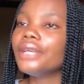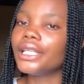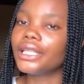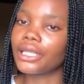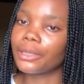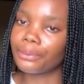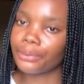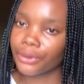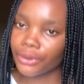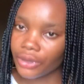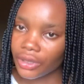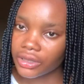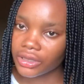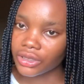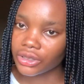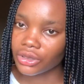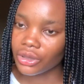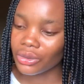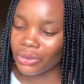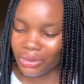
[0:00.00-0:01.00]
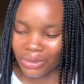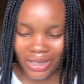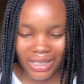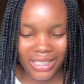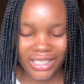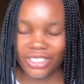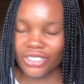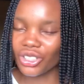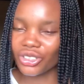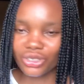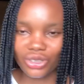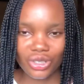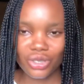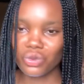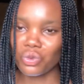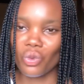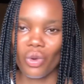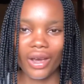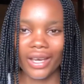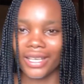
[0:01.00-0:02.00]
mean the product is not good. It's not
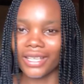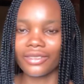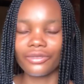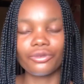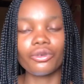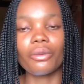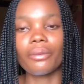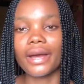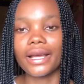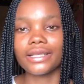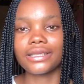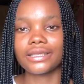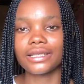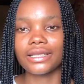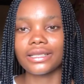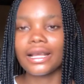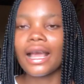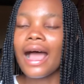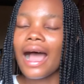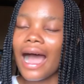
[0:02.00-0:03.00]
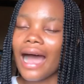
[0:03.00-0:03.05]
just working for my skin.